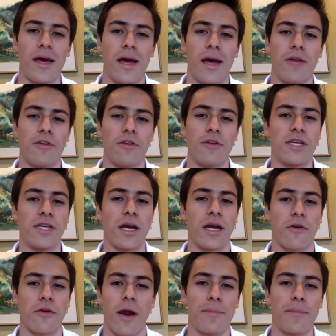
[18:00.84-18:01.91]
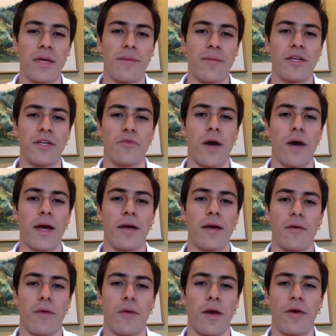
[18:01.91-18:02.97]
and you see a crappy image, why
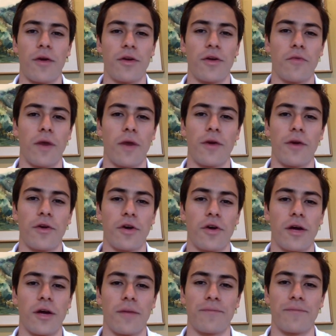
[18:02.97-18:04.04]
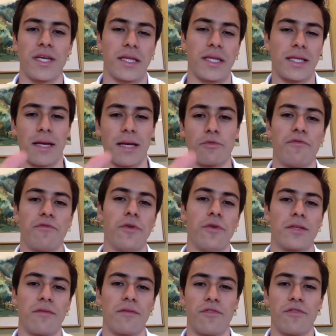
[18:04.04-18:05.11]
are you gonna take the time to
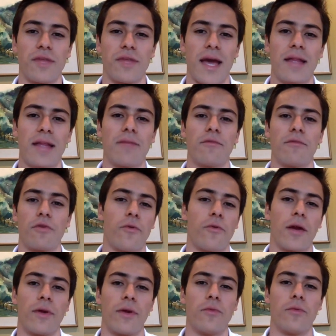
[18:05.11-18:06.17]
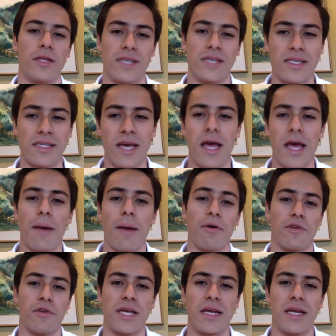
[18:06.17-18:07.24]
view it and view the ad and read what it says?
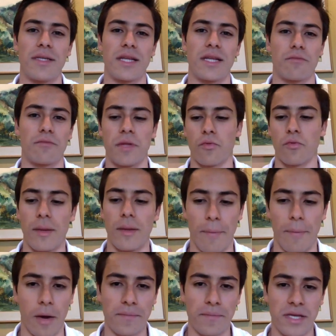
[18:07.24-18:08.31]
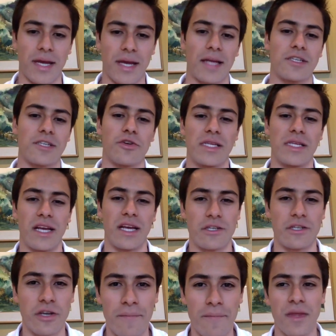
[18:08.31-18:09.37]
But if you see an image that really pops and
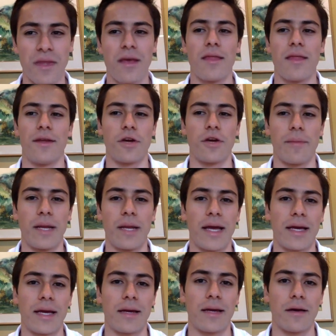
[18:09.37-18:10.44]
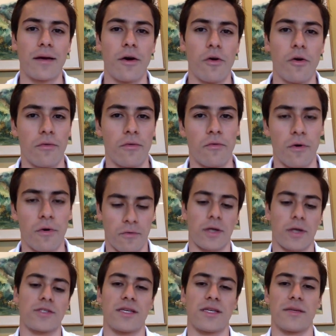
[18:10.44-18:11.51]
catches your attention, then you're gonna be like,
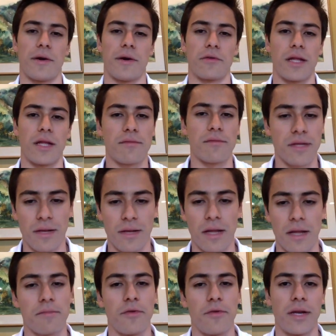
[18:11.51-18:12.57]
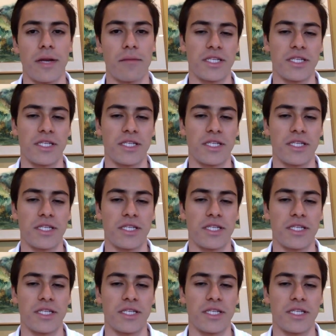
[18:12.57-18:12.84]
oh, what's this about? Let me